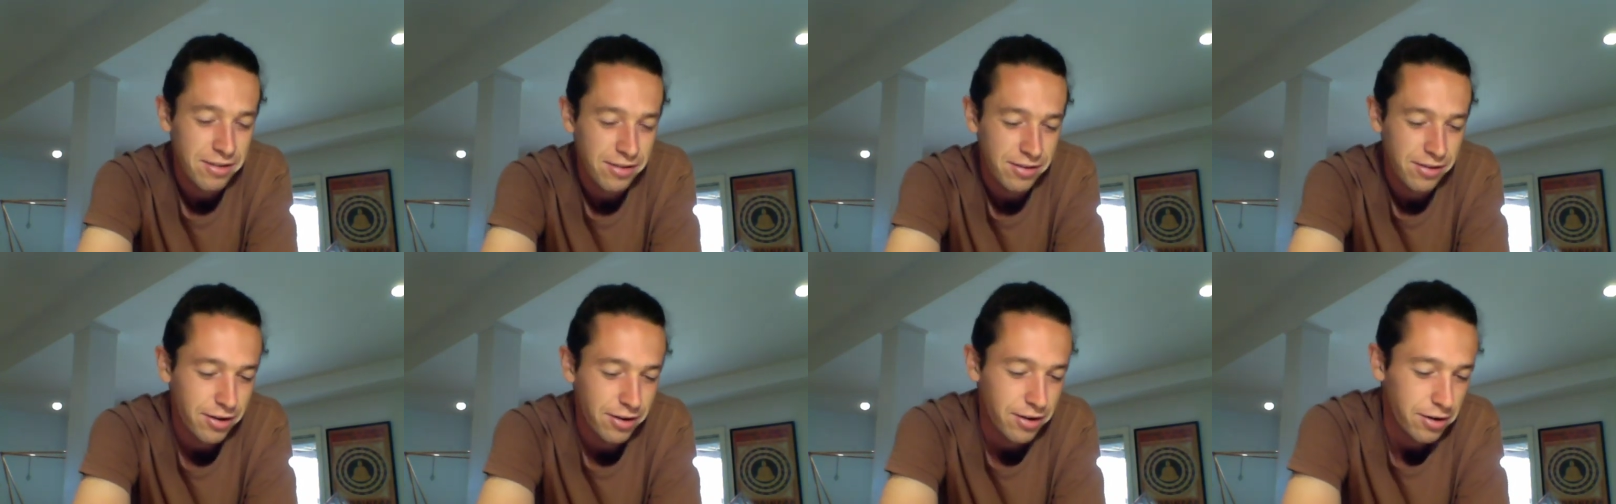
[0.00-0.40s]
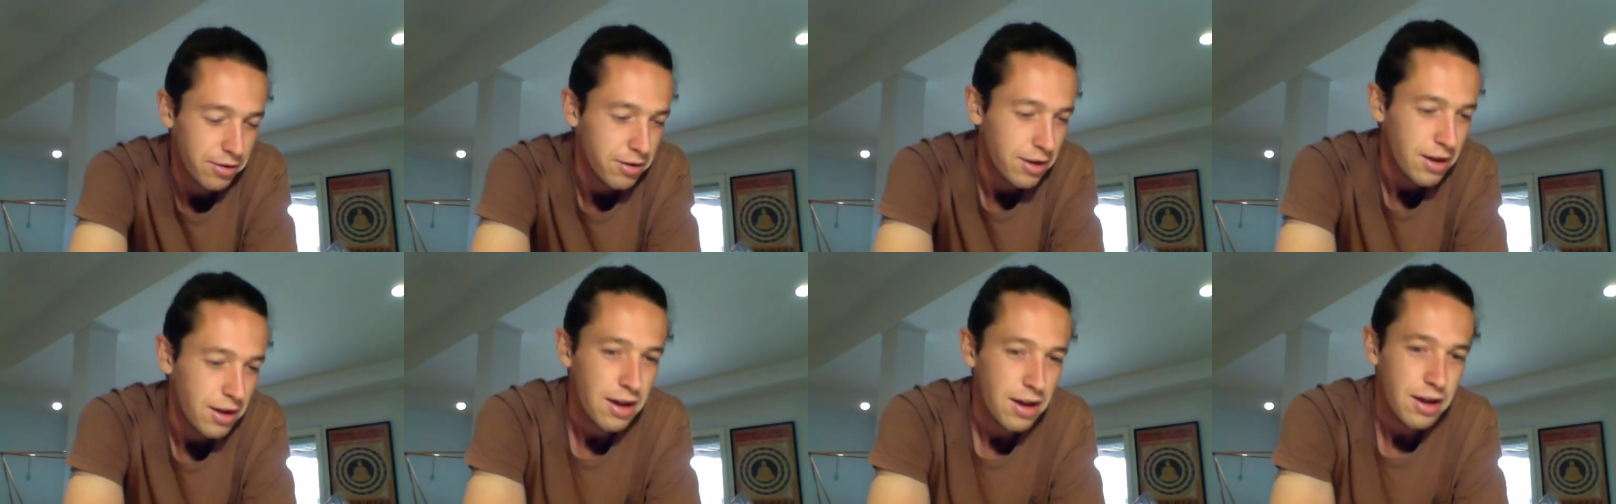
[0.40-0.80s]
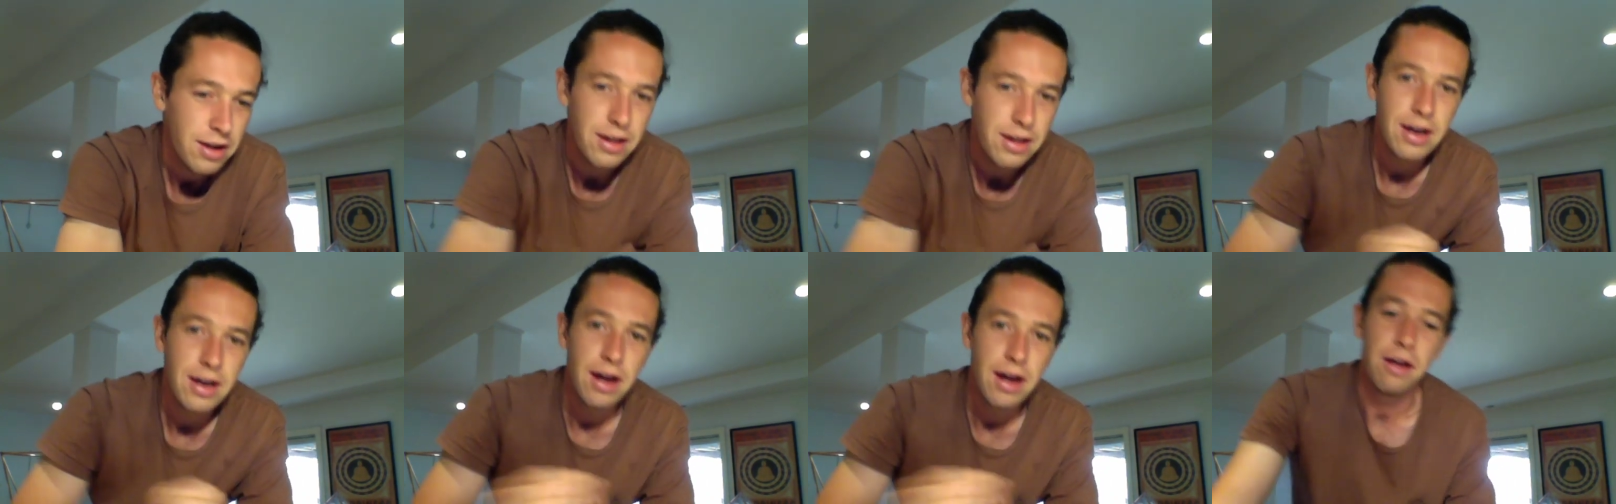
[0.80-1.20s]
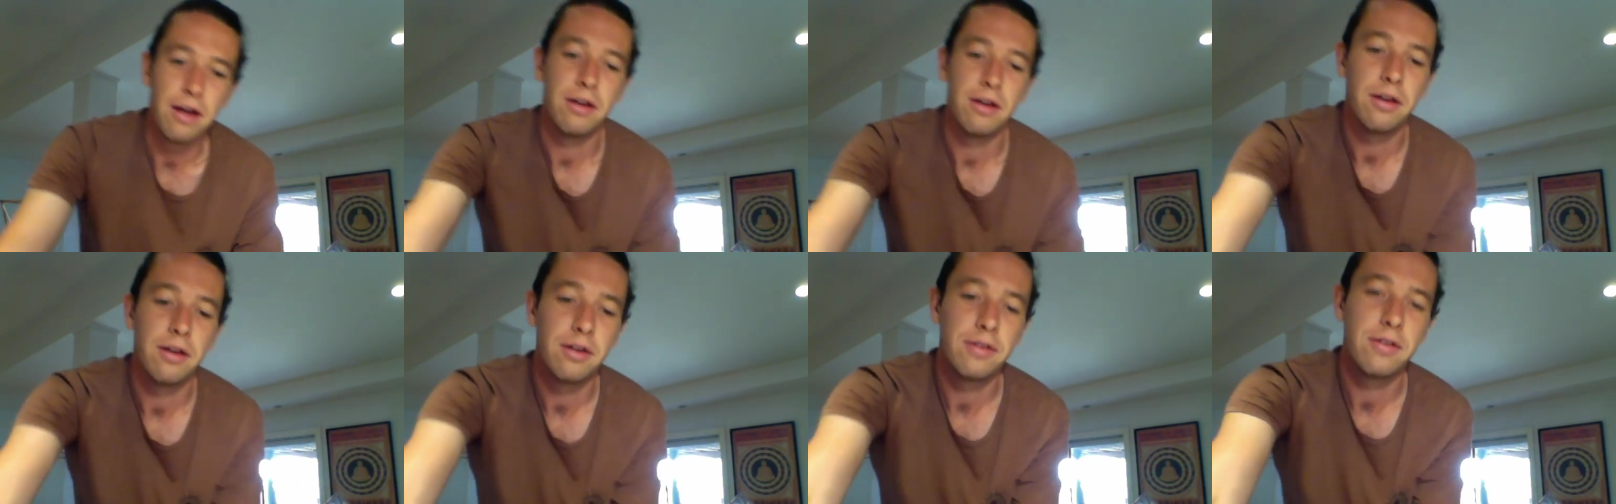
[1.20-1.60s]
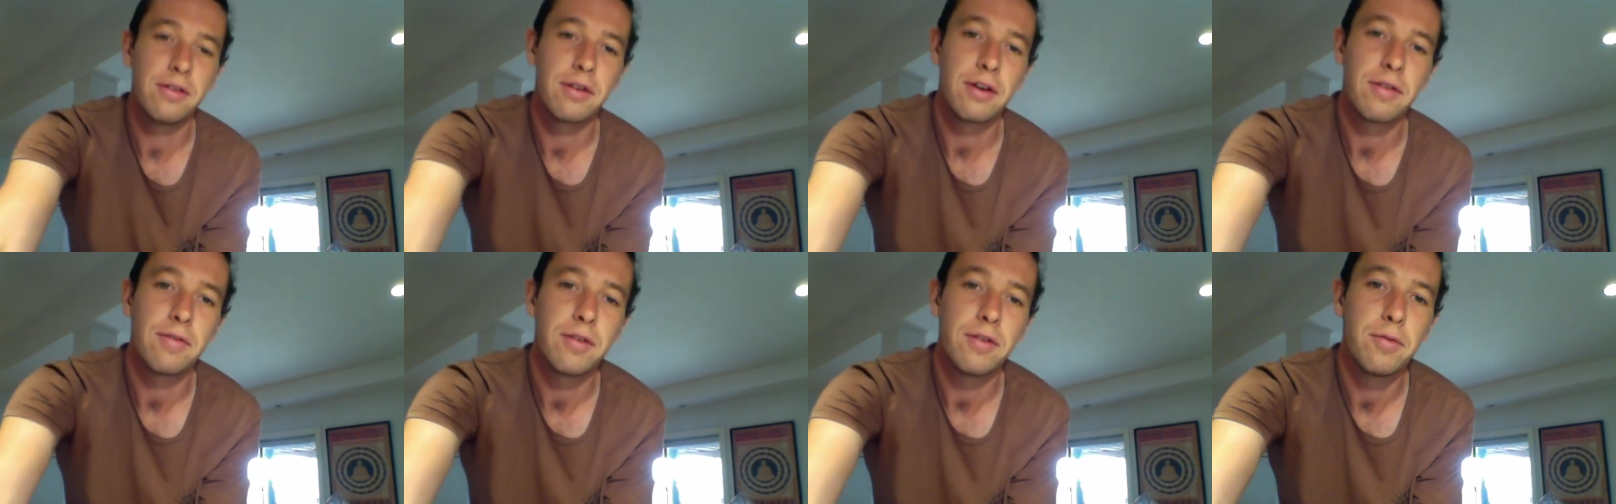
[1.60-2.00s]
So yeah, I'll just
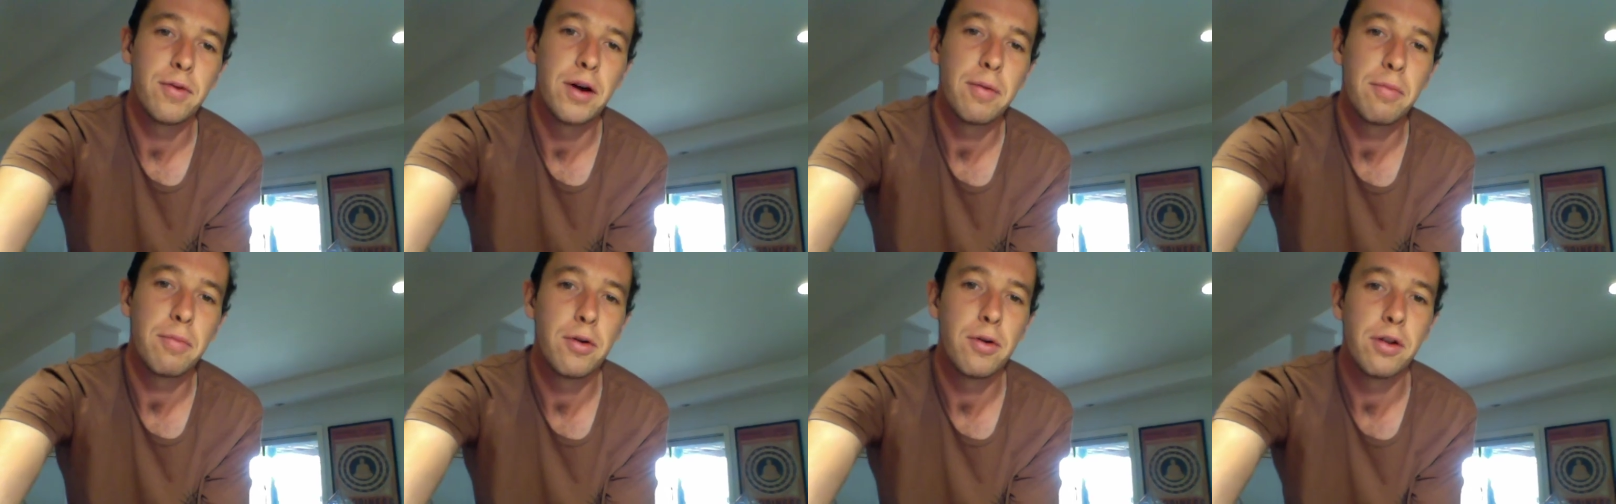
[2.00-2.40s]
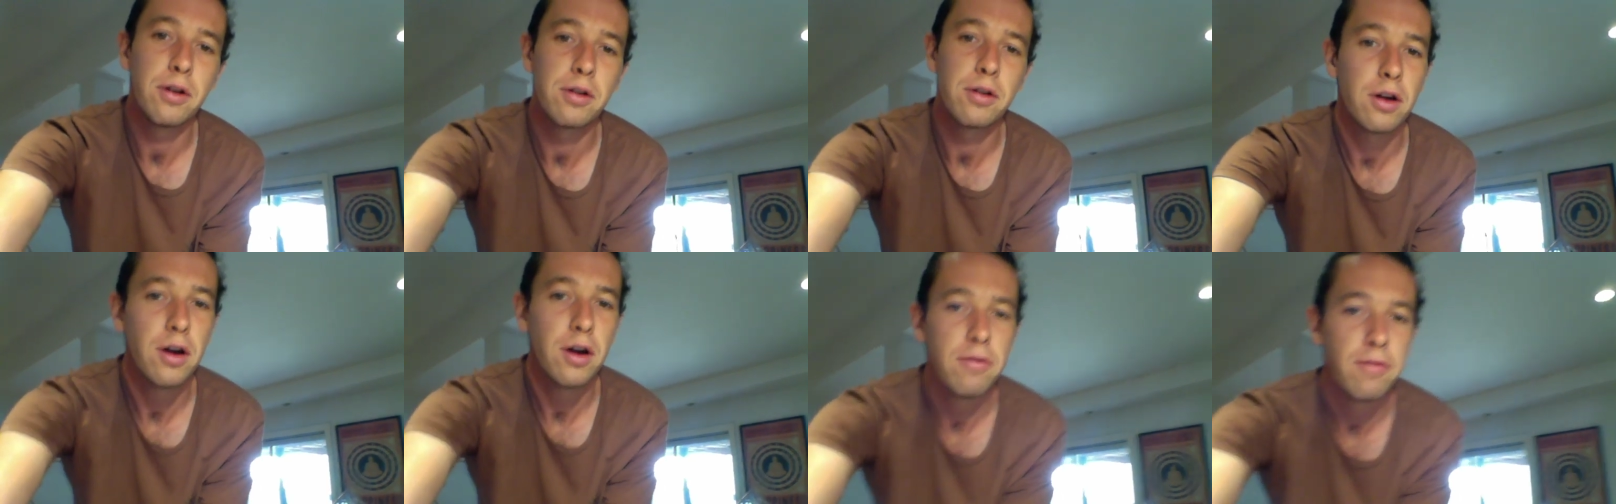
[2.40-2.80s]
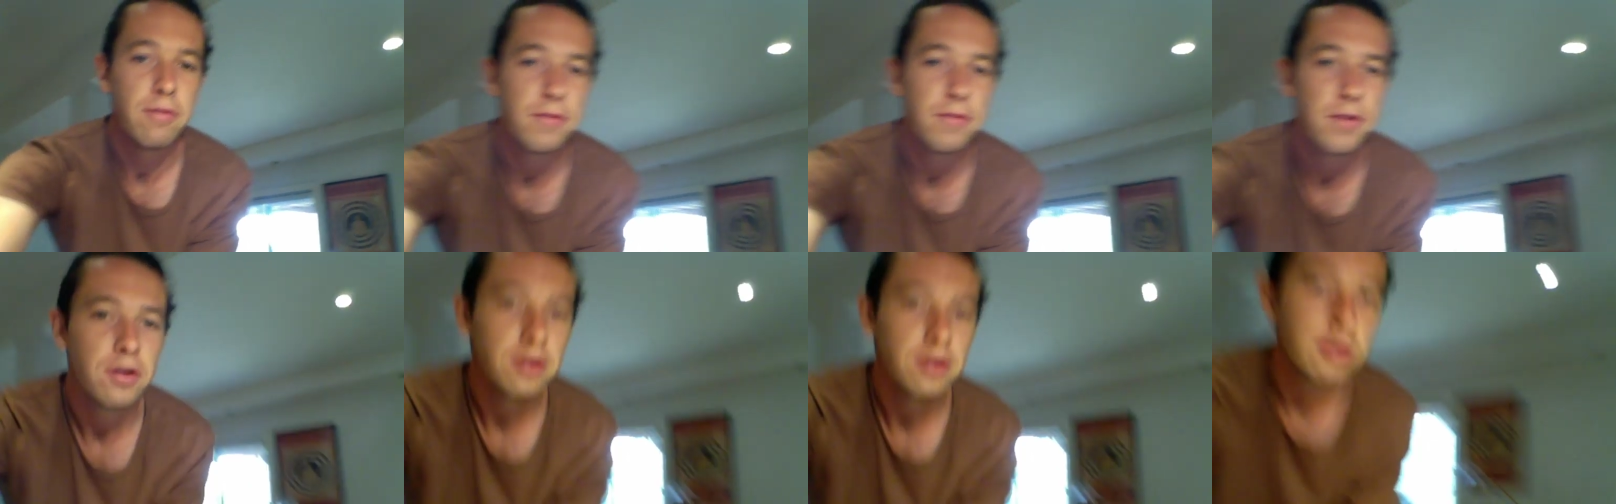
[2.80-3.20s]
give you one more little overview.